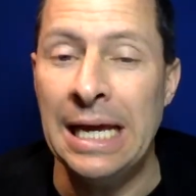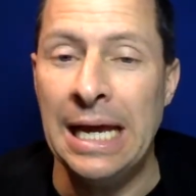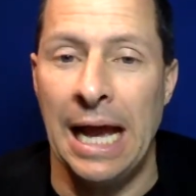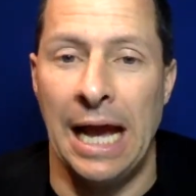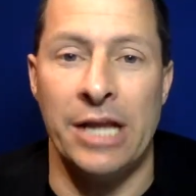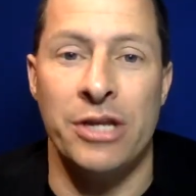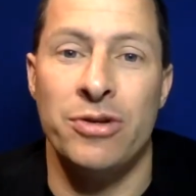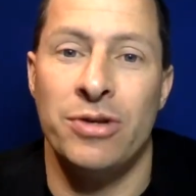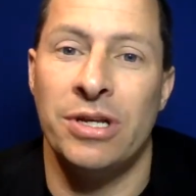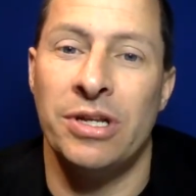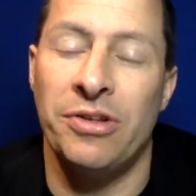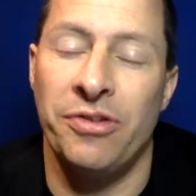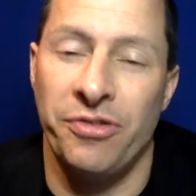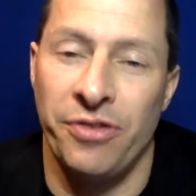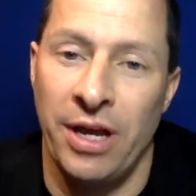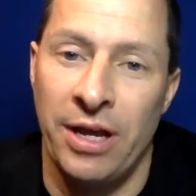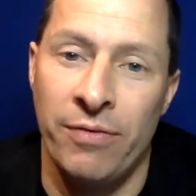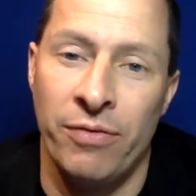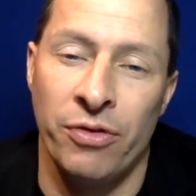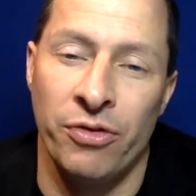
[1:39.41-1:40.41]
And you can
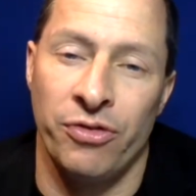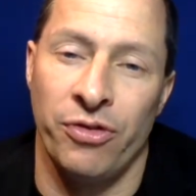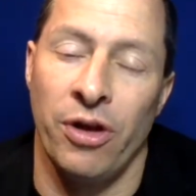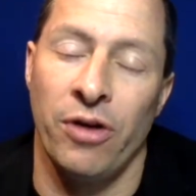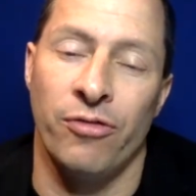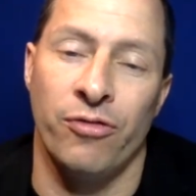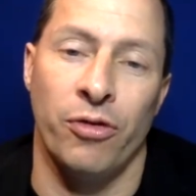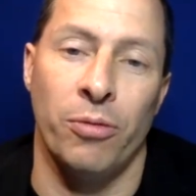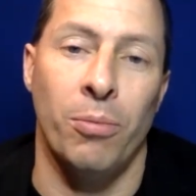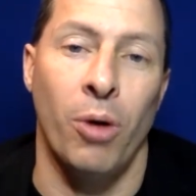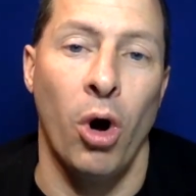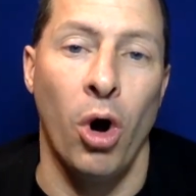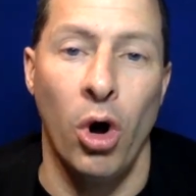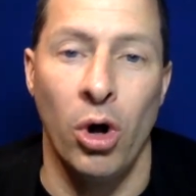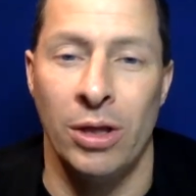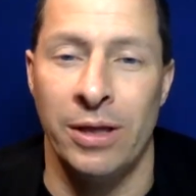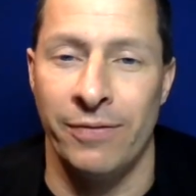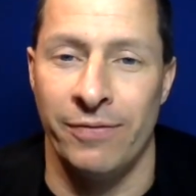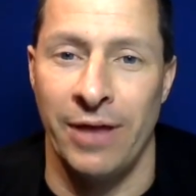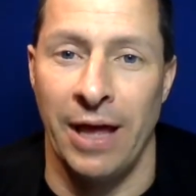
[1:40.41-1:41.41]
save yourself from
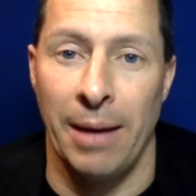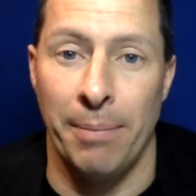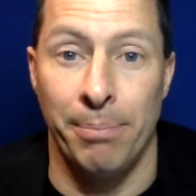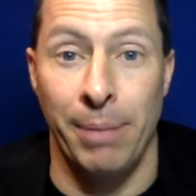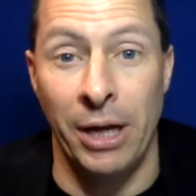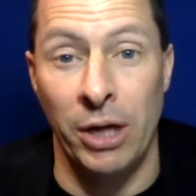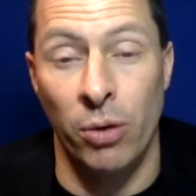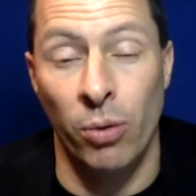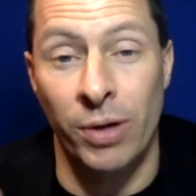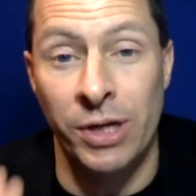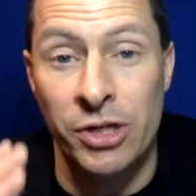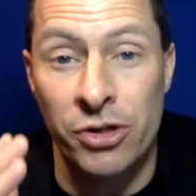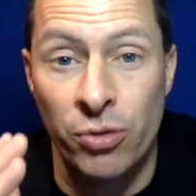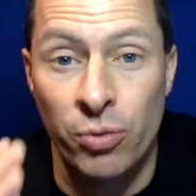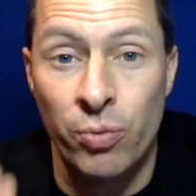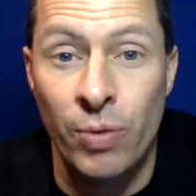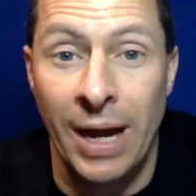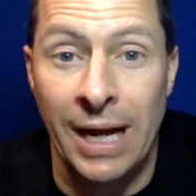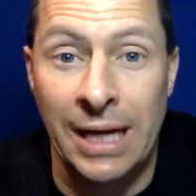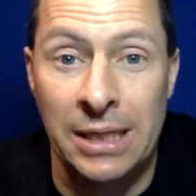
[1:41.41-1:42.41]
all of that by going
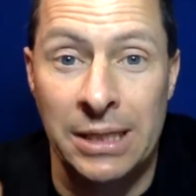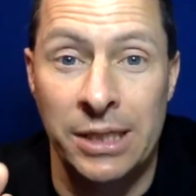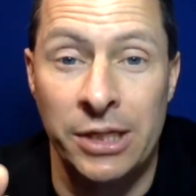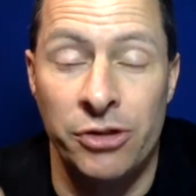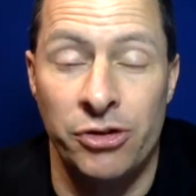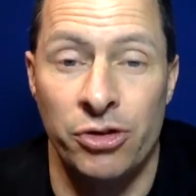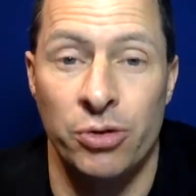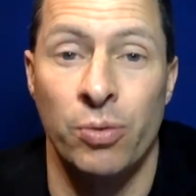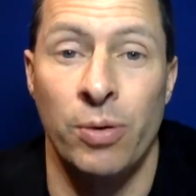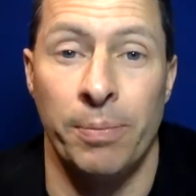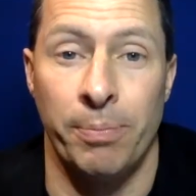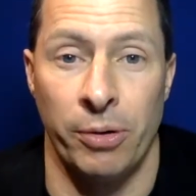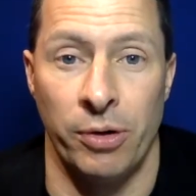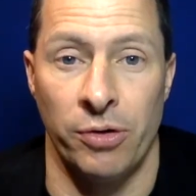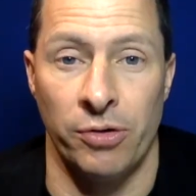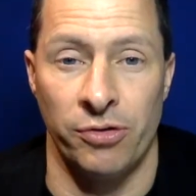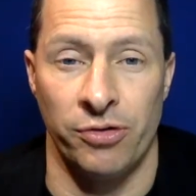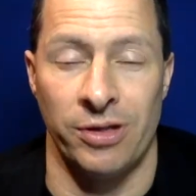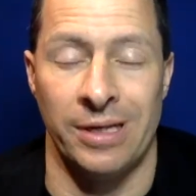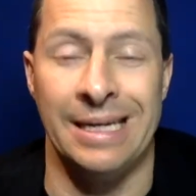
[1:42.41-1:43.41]
directly to a
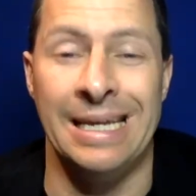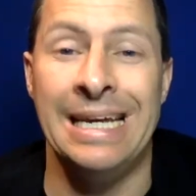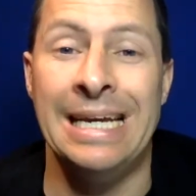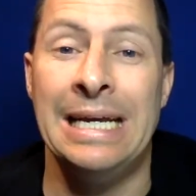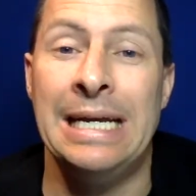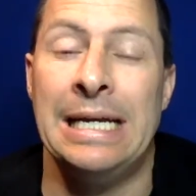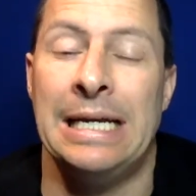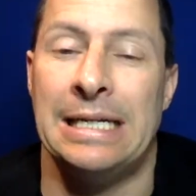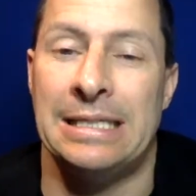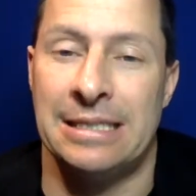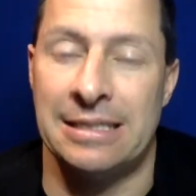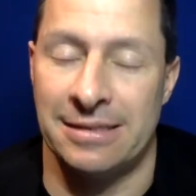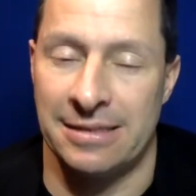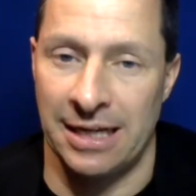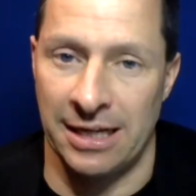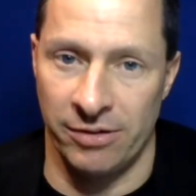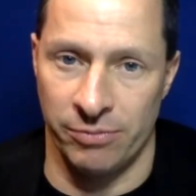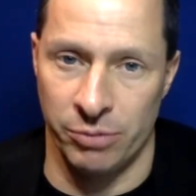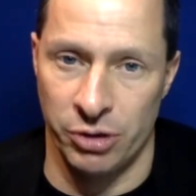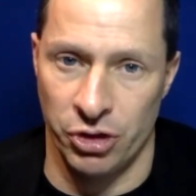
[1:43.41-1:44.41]
person. It's a
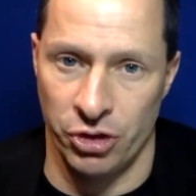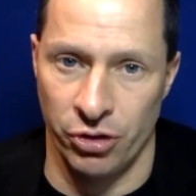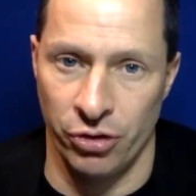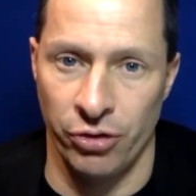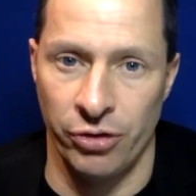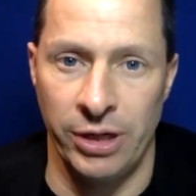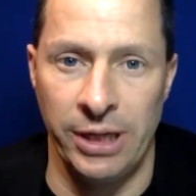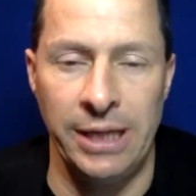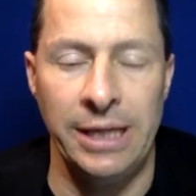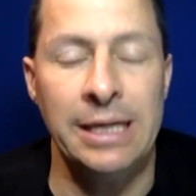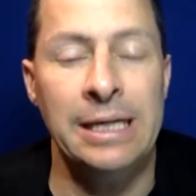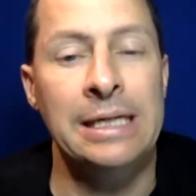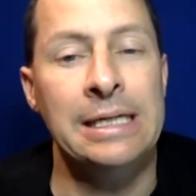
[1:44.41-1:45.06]
sign of maturity.